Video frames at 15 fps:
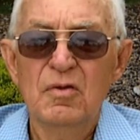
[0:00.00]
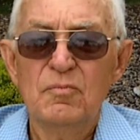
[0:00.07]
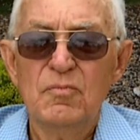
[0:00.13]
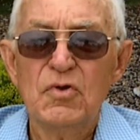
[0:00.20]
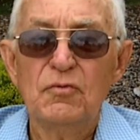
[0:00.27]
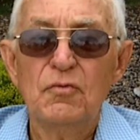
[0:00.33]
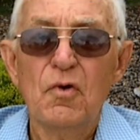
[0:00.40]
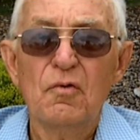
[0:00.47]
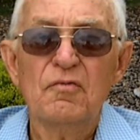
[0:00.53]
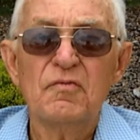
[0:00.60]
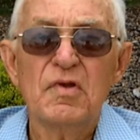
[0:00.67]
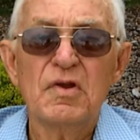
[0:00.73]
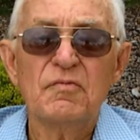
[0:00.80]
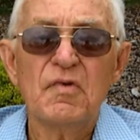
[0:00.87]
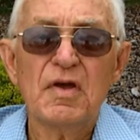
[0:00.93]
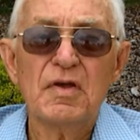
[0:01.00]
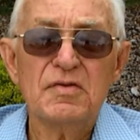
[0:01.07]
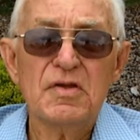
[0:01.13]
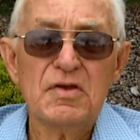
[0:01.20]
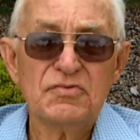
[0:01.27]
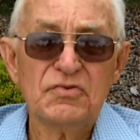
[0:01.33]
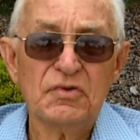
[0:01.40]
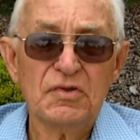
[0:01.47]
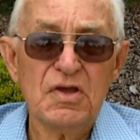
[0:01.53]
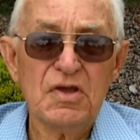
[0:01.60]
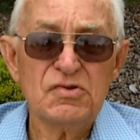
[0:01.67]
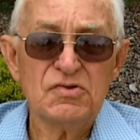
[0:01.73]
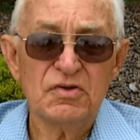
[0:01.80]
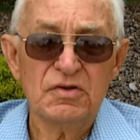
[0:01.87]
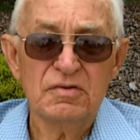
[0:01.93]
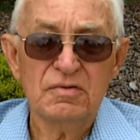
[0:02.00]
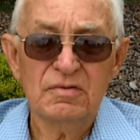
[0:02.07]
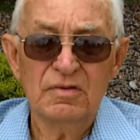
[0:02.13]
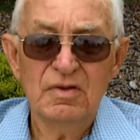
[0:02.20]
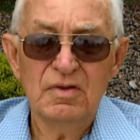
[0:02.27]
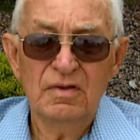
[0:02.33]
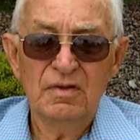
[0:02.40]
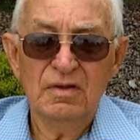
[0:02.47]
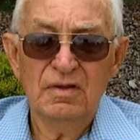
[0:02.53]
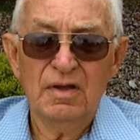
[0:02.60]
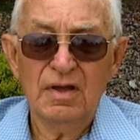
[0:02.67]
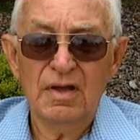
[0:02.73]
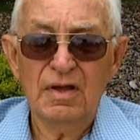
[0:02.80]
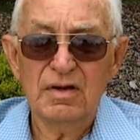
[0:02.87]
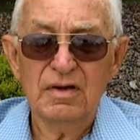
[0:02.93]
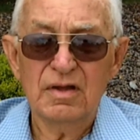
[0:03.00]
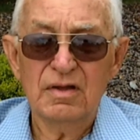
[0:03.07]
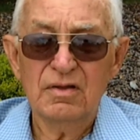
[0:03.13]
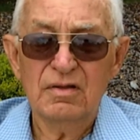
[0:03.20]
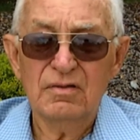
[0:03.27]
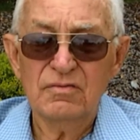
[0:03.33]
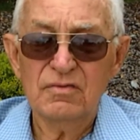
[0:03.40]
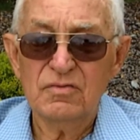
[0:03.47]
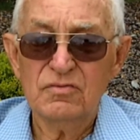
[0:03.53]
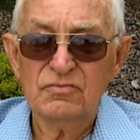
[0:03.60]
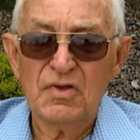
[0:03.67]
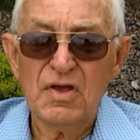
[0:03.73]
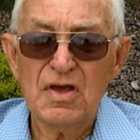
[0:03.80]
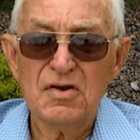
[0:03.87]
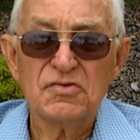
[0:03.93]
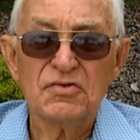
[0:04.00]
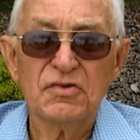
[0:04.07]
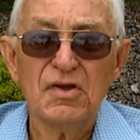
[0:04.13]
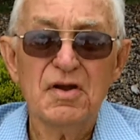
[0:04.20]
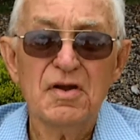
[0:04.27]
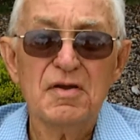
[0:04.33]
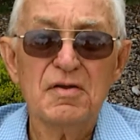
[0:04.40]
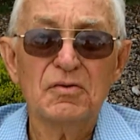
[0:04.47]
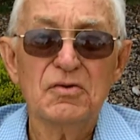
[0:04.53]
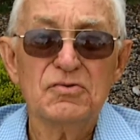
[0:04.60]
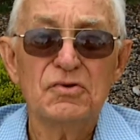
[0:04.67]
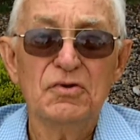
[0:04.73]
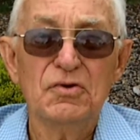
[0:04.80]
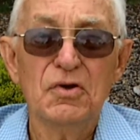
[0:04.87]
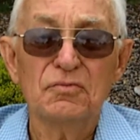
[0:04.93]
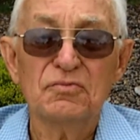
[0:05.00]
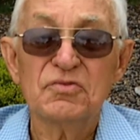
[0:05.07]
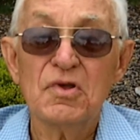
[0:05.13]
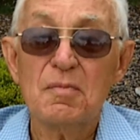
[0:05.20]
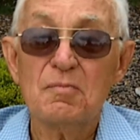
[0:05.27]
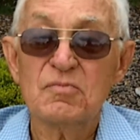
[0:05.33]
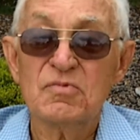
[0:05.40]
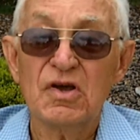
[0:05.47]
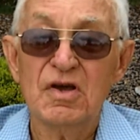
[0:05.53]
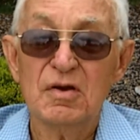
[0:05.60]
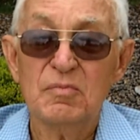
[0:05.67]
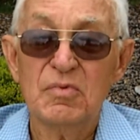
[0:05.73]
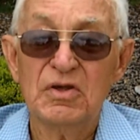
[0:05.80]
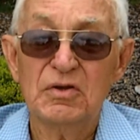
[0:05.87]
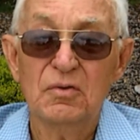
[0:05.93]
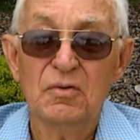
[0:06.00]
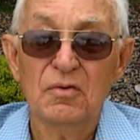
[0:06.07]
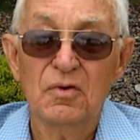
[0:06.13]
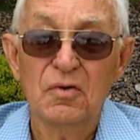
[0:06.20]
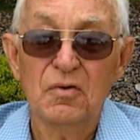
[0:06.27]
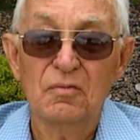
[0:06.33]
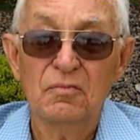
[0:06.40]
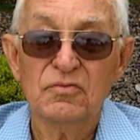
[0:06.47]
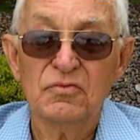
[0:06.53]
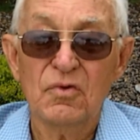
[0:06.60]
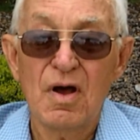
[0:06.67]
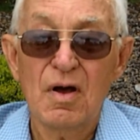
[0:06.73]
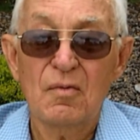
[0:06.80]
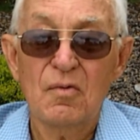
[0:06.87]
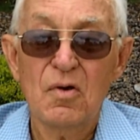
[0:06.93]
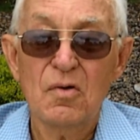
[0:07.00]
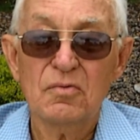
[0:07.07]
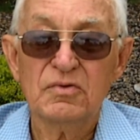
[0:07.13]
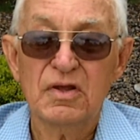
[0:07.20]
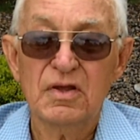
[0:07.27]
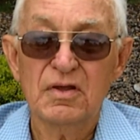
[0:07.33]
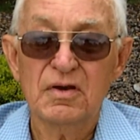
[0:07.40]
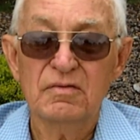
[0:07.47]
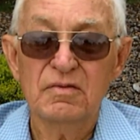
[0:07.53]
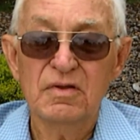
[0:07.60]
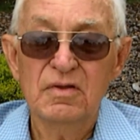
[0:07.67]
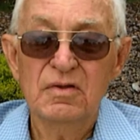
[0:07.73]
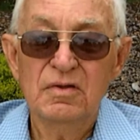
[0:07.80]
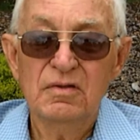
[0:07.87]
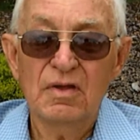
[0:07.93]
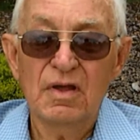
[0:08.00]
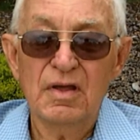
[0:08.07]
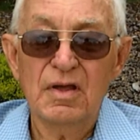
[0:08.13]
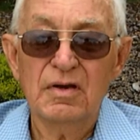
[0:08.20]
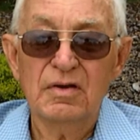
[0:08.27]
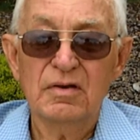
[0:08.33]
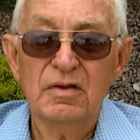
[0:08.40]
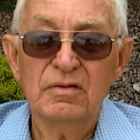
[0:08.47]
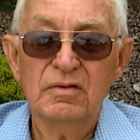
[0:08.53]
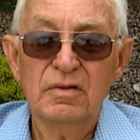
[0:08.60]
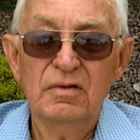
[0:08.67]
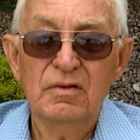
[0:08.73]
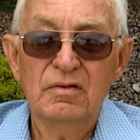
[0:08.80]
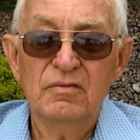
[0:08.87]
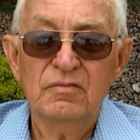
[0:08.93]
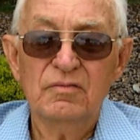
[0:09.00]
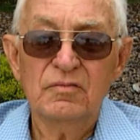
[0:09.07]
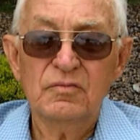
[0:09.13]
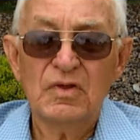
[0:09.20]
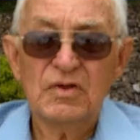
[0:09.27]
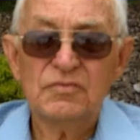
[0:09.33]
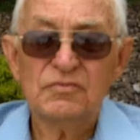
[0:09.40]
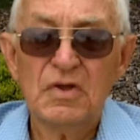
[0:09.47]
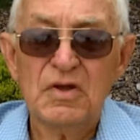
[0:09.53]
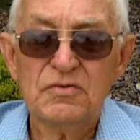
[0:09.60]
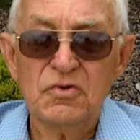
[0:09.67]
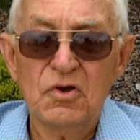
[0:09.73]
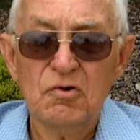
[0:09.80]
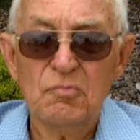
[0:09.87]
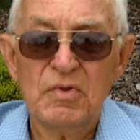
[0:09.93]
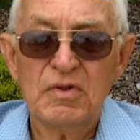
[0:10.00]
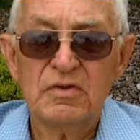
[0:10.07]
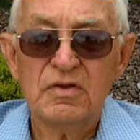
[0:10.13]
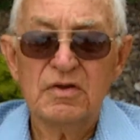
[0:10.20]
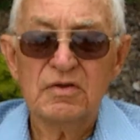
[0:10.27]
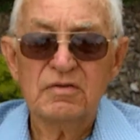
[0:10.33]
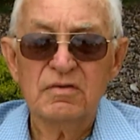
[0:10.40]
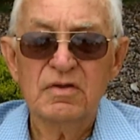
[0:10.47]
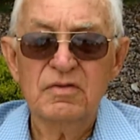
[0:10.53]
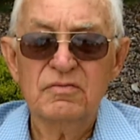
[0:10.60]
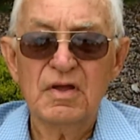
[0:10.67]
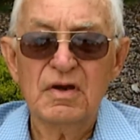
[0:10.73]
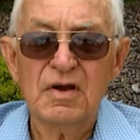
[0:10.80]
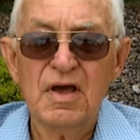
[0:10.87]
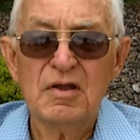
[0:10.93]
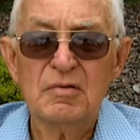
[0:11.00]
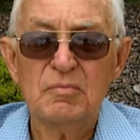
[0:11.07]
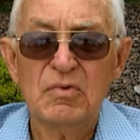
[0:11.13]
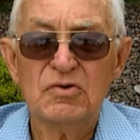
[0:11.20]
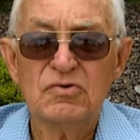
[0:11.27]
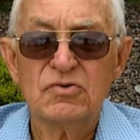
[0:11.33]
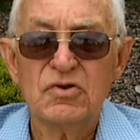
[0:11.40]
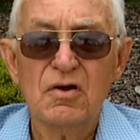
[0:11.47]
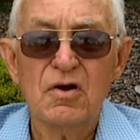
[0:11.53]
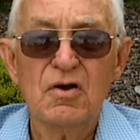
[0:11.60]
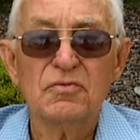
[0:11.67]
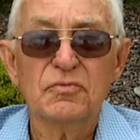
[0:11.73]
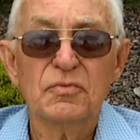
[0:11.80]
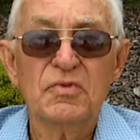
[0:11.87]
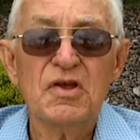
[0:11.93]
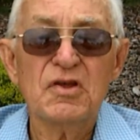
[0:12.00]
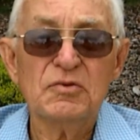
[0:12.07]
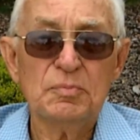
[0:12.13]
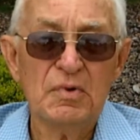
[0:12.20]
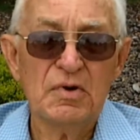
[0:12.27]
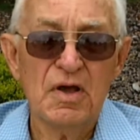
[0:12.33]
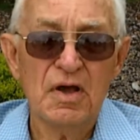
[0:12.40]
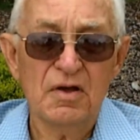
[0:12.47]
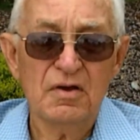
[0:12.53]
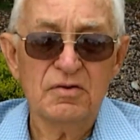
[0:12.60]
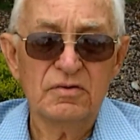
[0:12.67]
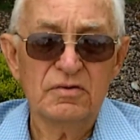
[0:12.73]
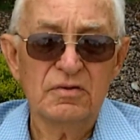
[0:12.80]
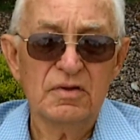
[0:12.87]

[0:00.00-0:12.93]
Bureau of Investigation. And it was kind of scary because, you know, something's got to be going on. So I walked in, and they told me that I'd been charged with espionage.